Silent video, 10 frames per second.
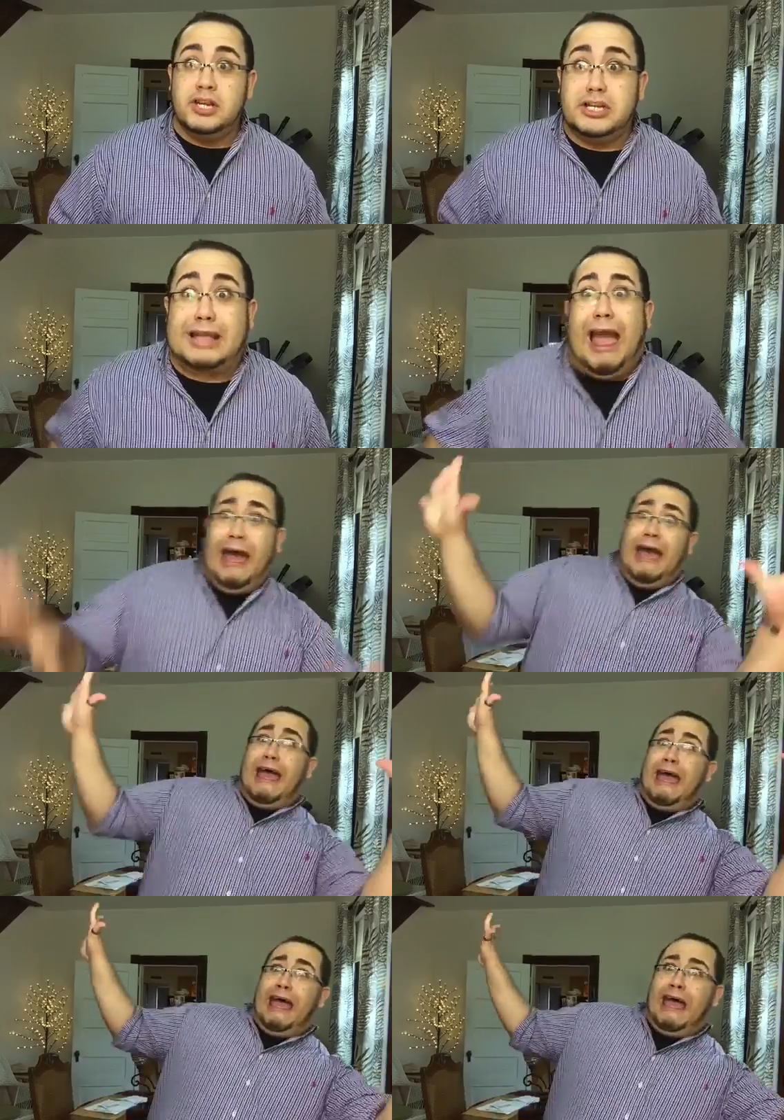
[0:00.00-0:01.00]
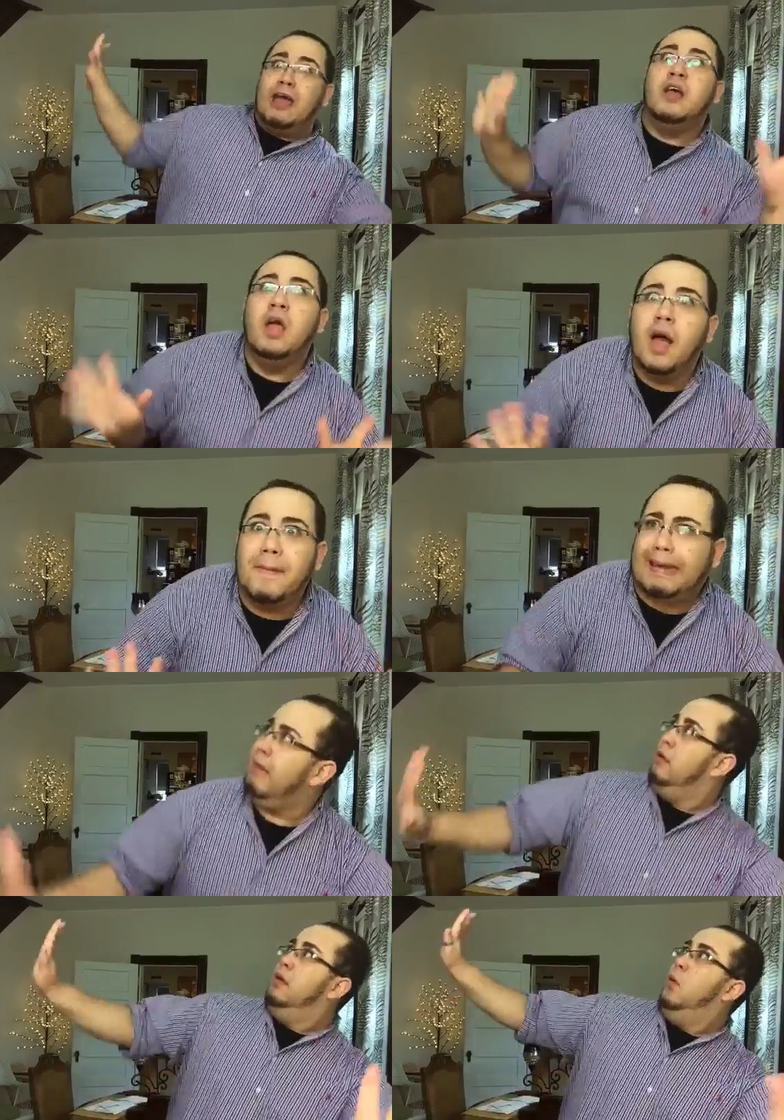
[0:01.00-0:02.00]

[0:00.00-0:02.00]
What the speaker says: She's, ah! I'm like,